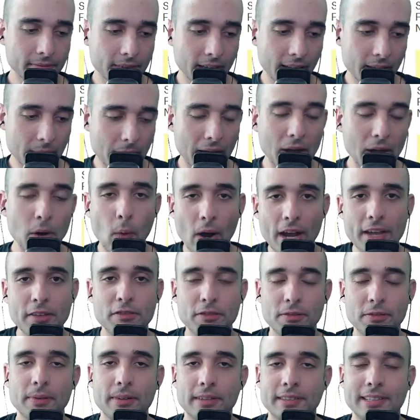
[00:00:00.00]
my
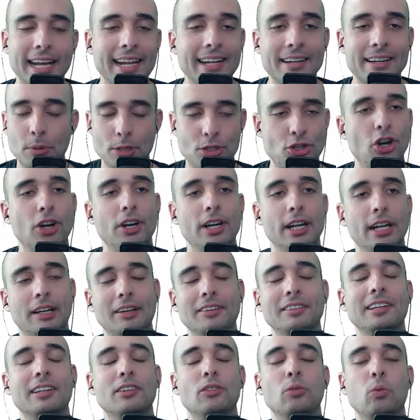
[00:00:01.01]
wife said return it
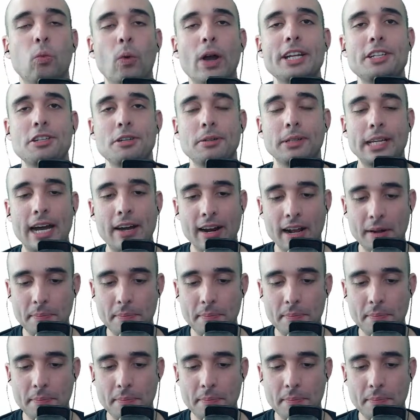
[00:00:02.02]
because it's way too loud.